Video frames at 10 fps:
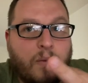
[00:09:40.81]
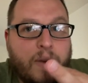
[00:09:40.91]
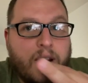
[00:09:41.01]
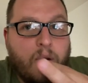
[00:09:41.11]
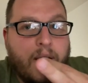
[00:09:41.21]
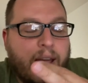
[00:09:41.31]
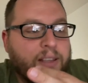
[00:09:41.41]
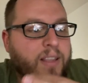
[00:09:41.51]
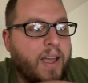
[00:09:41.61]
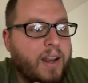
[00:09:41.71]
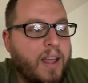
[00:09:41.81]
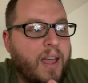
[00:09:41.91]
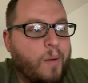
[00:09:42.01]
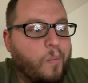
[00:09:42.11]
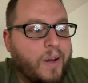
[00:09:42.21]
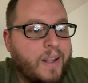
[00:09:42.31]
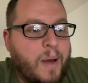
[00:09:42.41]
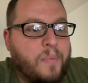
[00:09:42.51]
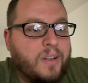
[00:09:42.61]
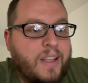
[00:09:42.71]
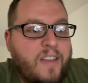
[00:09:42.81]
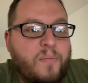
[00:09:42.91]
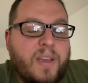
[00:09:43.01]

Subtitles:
We know it has that, but I believe